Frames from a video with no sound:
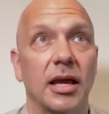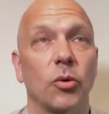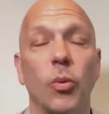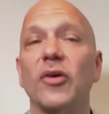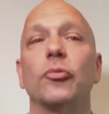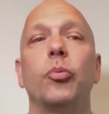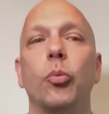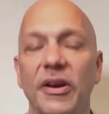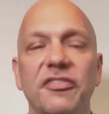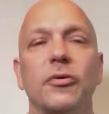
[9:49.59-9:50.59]
Well,
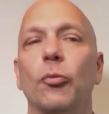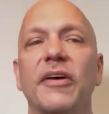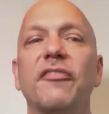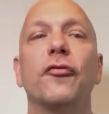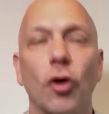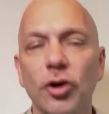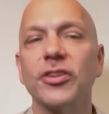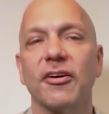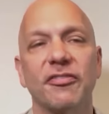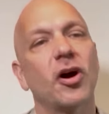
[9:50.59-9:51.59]
we've we've heard
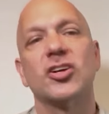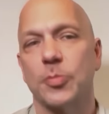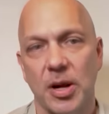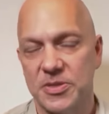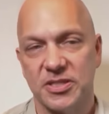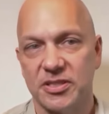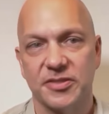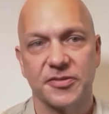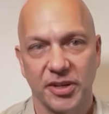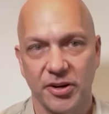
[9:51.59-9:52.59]
their false promises
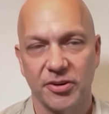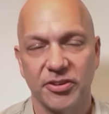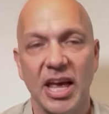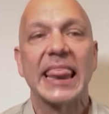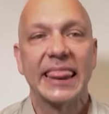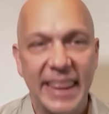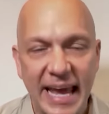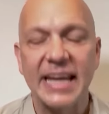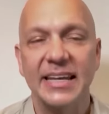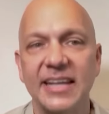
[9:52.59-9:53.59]
for years.
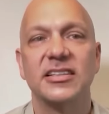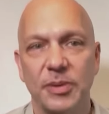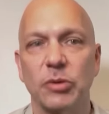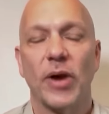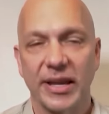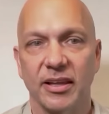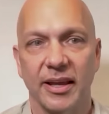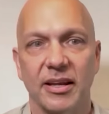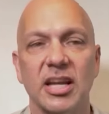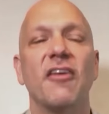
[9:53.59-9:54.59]
They need to be
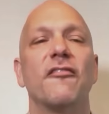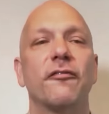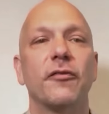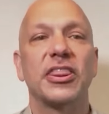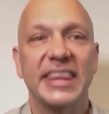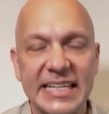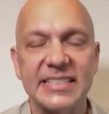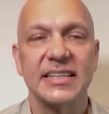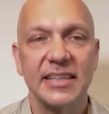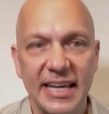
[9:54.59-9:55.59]
regulated. This
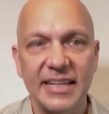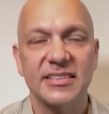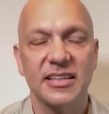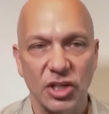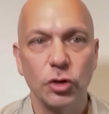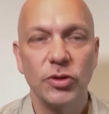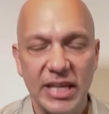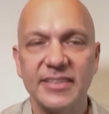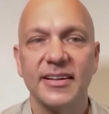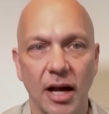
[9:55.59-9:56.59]
needs you
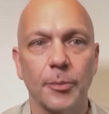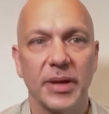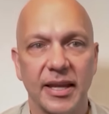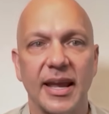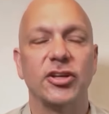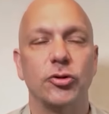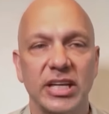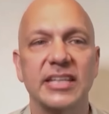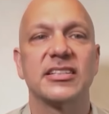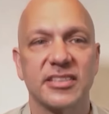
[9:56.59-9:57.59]
need to come in and you
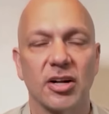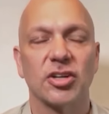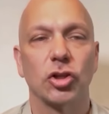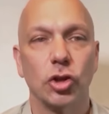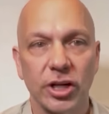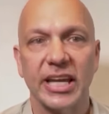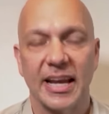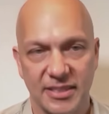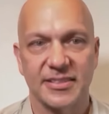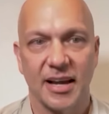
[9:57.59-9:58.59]
need to start looking
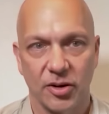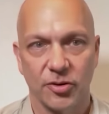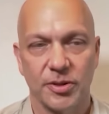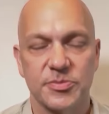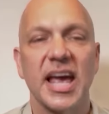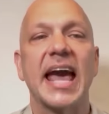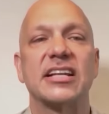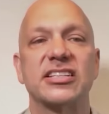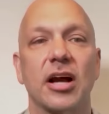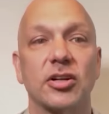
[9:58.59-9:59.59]
at these algorithms and
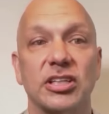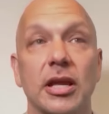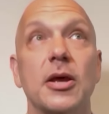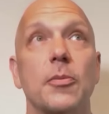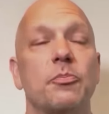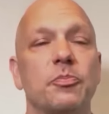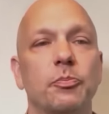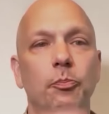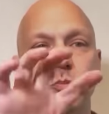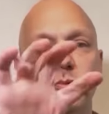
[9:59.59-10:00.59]
start
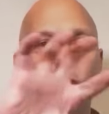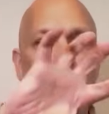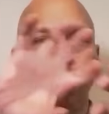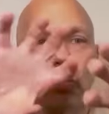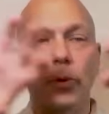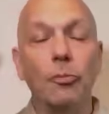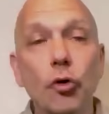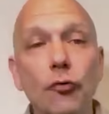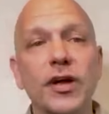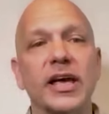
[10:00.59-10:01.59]

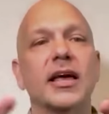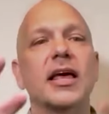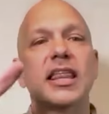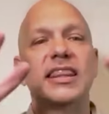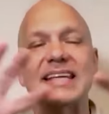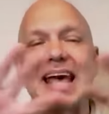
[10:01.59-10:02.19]
removing this